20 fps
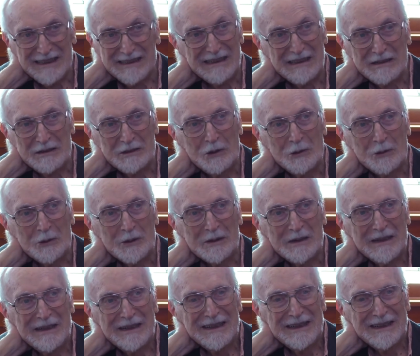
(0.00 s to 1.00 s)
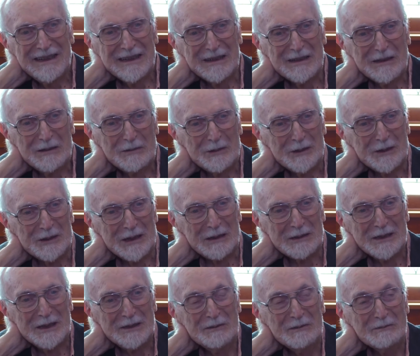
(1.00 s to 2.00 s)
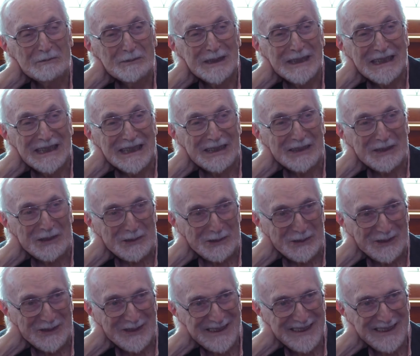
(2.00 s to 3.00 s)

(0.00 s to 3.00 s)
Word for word: uh, no, uh, without even meaning to.